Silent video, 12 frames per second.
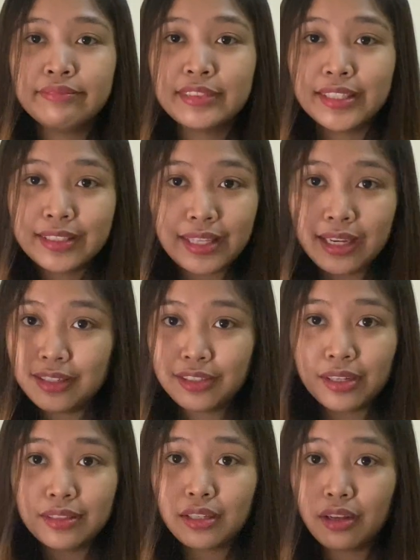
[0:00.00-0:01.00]

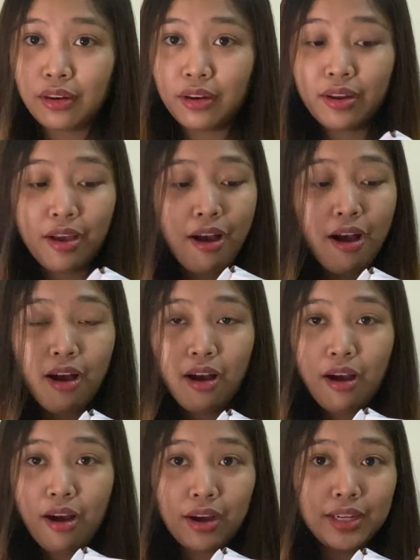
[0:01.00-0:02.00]
stages
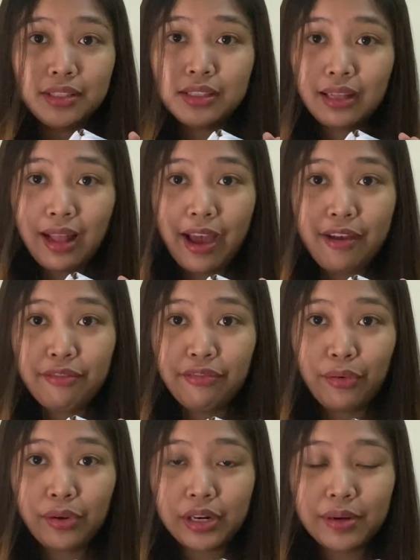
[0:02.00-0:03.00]
on its life
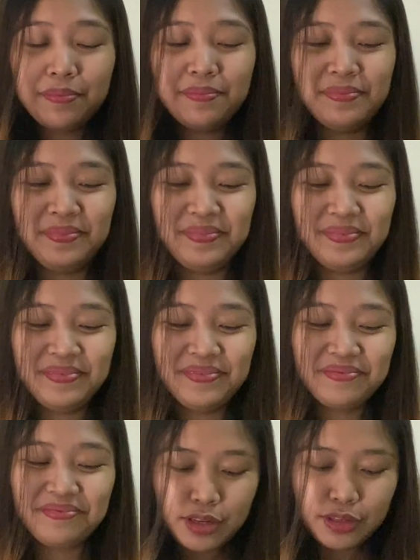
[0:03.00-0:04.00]
form.
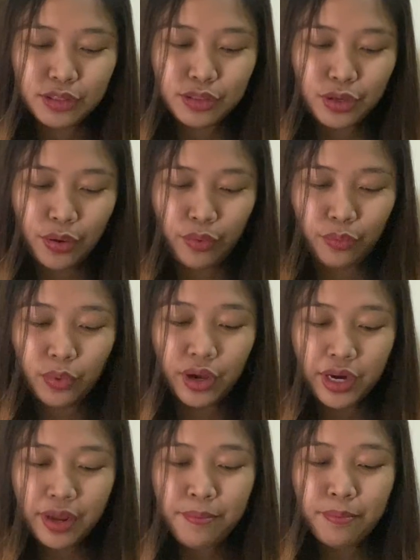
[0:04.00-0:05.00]
So
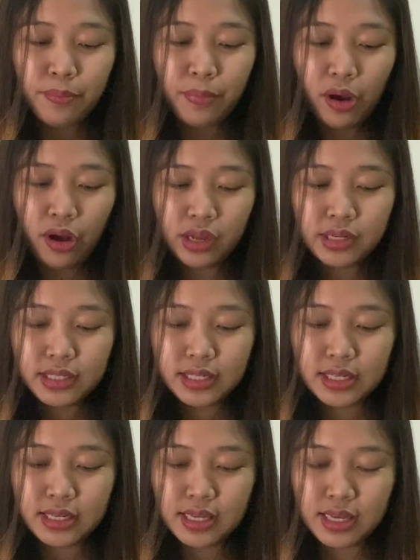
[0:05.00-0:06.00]
what I bought
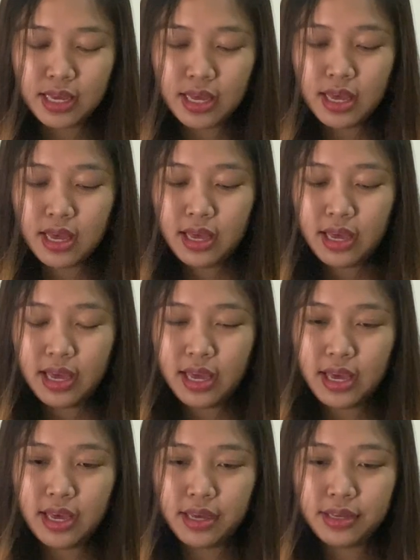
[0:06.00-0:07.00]

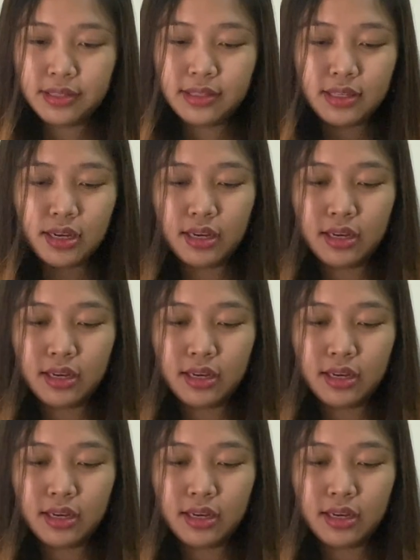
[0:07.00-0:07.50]
is